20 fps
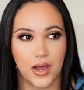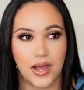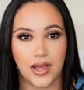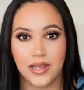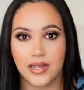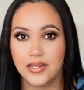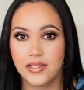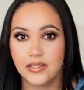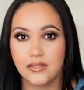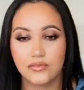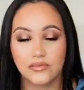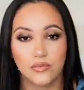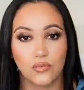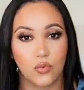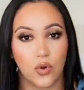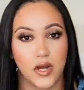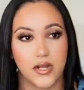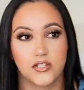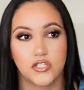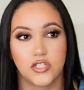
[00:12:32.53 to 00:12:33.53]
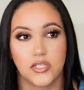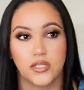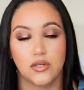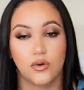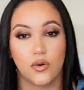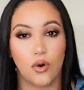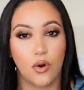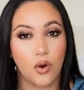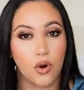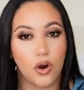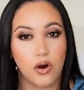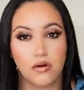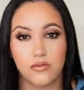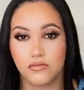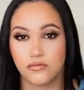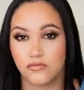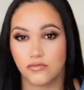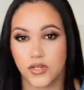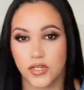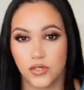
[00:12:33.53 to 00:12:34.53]
I love watching
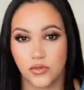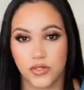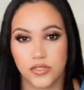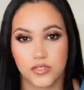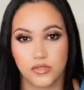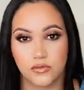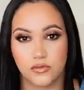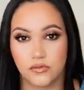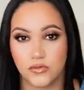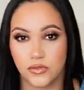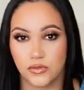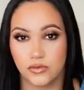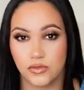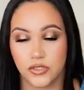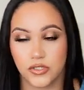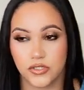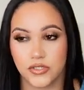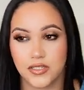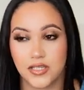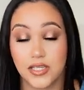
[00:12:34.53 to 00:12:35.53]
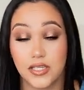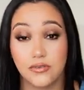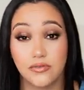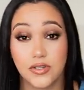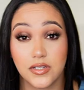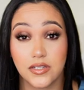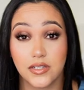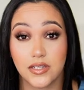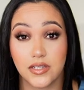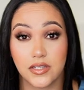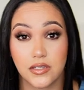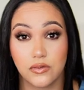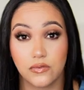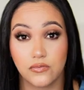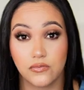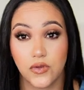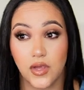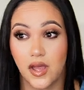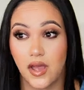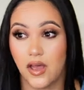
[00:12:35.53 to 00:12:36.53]
all fragrance reviewers, even
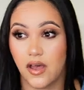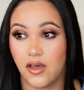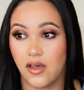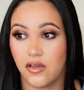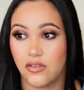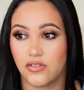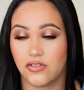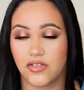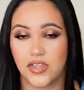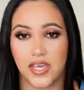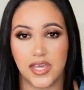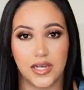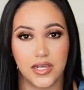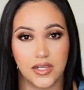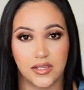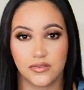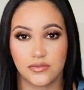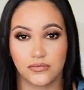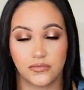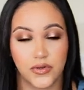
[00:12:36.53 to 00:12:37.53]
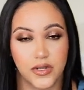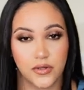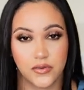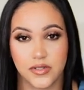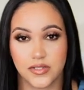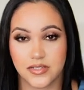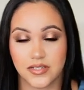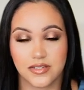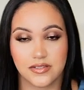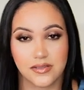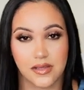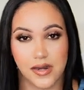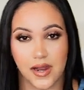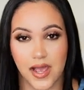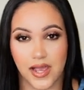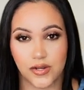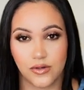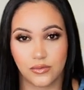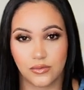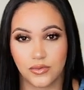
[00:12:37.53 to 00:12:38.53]
if they love fragrances that
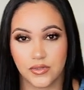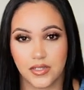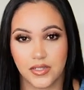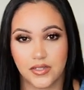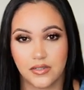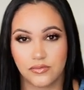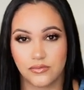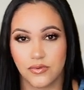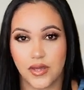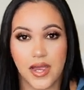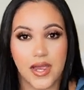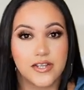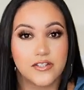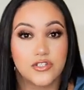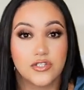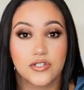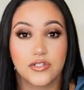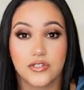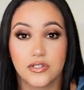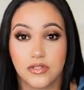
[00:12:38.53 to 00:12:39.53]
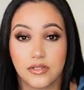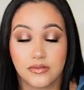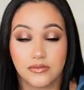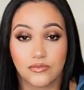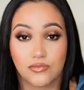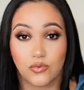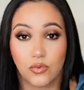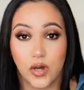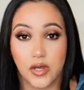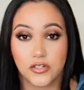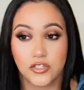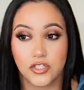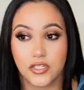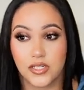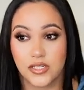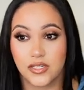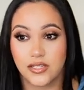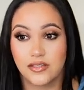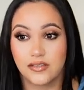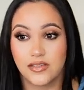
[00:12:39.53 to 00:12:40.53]
I don't love. I just love
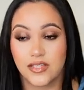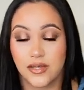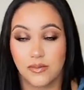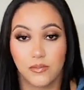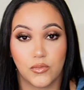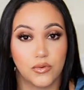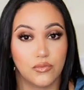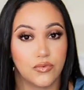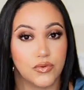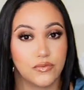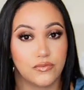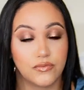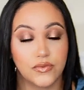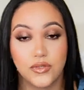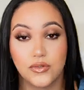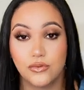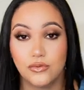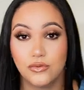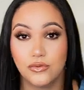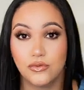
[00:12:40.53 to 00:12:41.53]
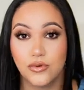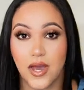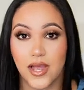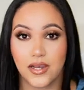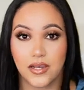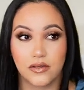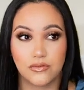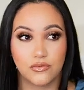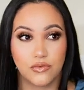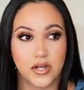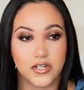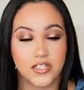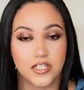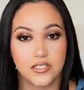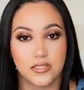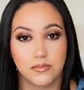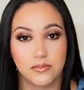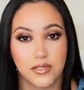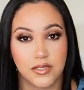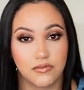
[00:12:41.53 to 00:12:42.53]
watching them review. I love
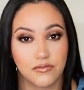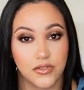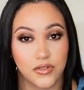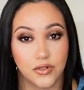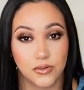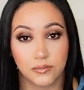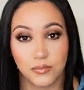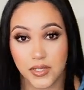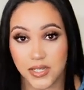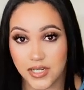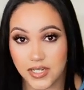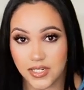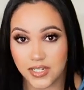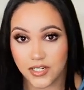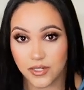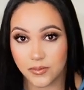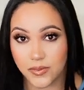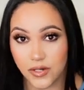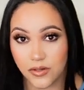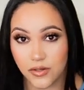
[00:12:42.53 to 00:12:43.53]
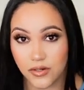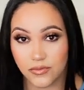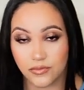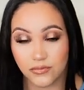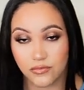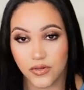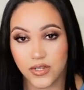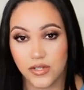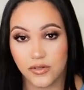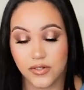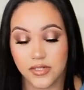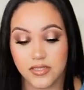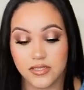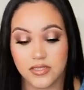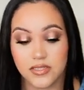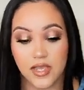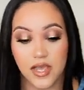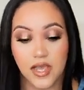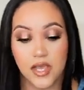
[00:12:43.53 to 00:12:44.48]
watching them give their opinion about a fragrance.